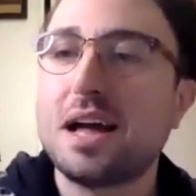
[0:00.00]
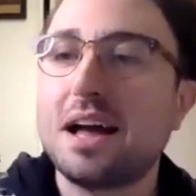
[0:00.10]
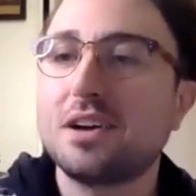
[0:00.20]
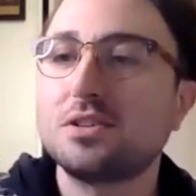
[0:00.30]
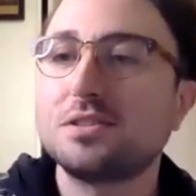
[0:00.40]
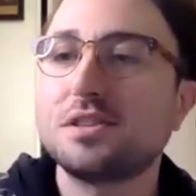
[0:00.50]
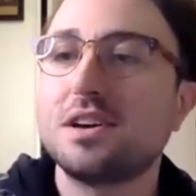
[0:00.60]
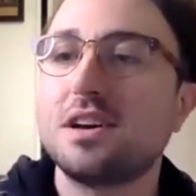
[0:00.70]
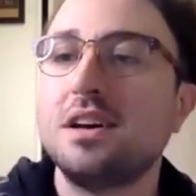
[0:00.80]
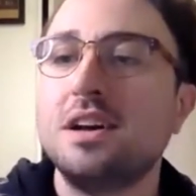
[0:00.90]
hang on to
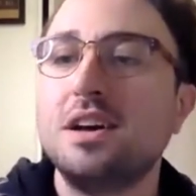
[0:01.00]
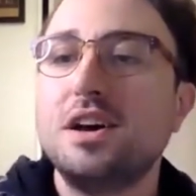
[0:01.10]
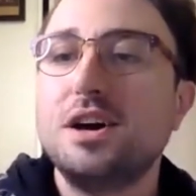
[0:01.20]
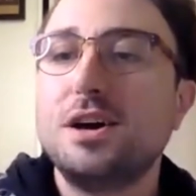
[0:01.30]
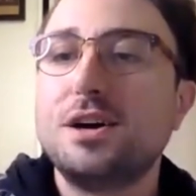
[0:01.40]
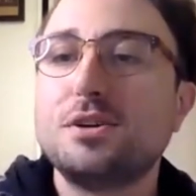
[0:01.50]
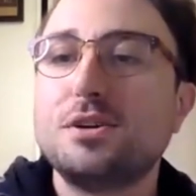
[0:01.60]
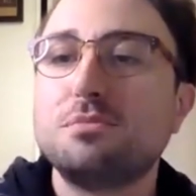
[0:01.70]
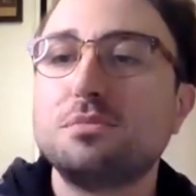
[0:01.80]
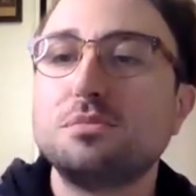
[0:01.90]
that.
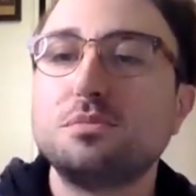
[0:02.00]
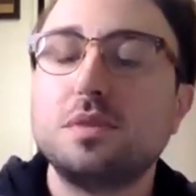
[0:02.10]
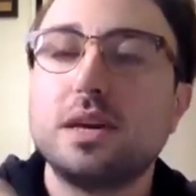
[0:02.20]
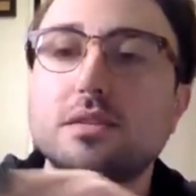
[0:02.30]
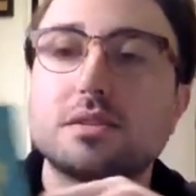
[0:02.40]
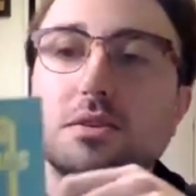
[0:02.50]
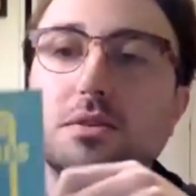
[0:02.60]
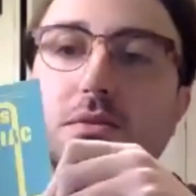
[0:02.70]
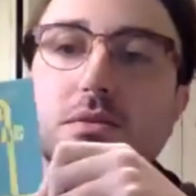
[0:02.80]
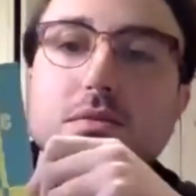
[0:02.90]
Yeah,
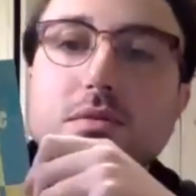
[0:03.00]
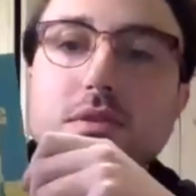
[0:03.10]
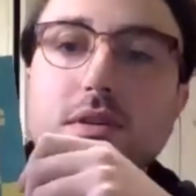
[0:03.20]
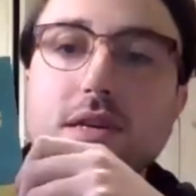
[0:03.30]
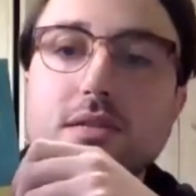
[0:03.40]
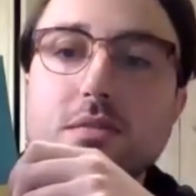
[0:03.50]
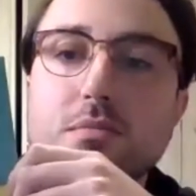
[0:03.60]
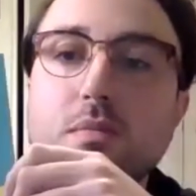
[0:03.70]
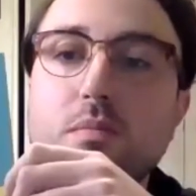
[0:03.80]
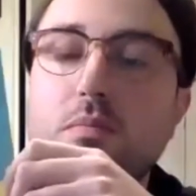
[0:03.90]
so here's the
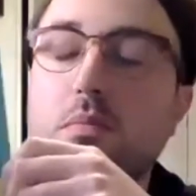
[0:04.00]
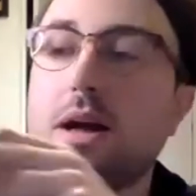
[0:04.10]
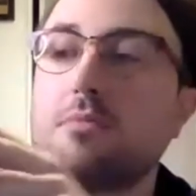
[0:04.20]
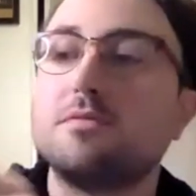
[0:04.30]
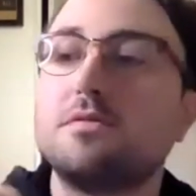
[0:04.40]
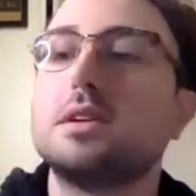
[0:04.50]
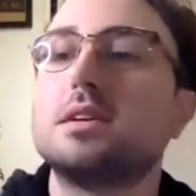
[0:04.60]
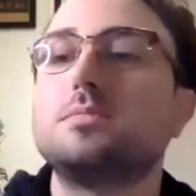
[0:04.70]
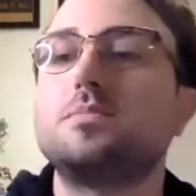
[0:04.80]
pamphlet,